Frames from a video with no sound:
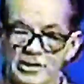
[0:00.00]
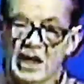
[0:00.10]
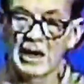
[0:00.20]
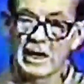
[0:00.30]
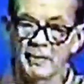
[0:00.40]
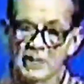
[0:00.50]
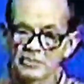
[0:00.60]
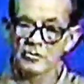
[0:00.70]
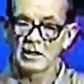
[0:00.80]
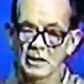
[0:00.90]
his dynamic
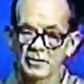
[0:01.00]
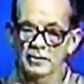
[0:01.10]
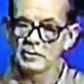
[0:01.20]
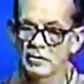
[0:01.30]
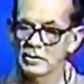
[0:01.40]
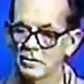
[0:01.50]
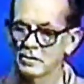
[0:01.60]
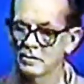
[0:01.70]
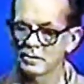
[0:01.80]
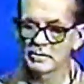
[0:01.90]
strength,
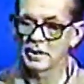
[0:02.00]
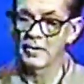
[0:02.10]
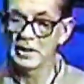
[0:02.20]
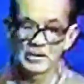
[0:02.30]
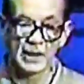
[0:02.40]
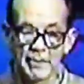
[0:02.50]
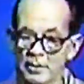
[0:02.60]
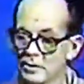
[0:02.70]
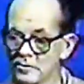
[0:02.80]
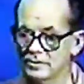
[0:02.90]
that nothing has
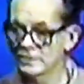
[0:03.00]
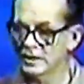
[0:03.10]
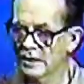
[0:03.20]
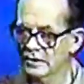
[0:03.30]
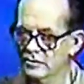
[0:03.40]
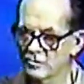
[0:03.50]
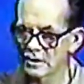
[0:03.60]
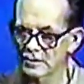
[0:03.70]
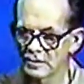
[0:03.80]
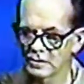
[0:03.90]
happened to his static
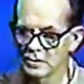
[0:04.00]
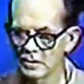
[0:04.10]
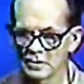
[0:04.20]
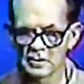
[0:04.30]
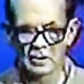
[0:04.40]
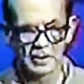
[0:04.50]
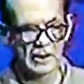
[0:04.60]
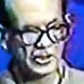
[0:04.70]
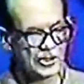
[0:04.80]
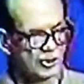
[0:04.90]
strength.
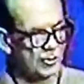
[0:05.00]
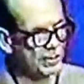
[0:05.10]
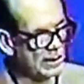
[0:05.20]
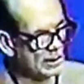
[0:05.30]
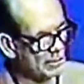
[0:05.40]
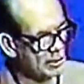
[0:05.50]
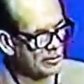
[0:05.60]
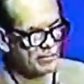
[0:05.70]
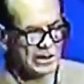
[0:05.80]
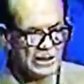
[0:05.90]
That is stupid
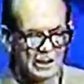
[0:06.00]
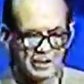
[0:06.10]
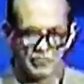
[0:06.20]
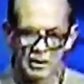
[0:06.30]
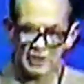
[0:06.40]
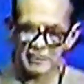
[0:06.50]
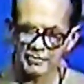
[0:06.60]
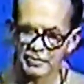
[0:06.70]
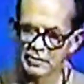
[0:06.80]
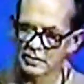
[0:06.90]
almost beyond
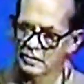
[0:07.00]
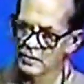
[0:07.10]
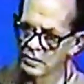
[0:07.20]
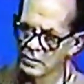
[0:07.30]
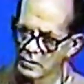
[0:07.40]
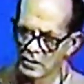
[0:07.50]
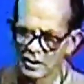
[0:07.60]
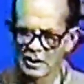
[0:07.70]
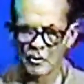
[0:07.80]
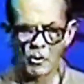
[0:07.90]
belief.
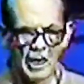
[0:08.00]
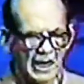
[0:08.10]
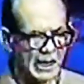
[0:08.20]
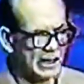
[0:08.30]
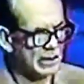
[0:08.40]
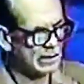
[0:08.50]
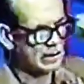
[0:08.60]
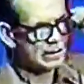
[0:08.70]
Now, why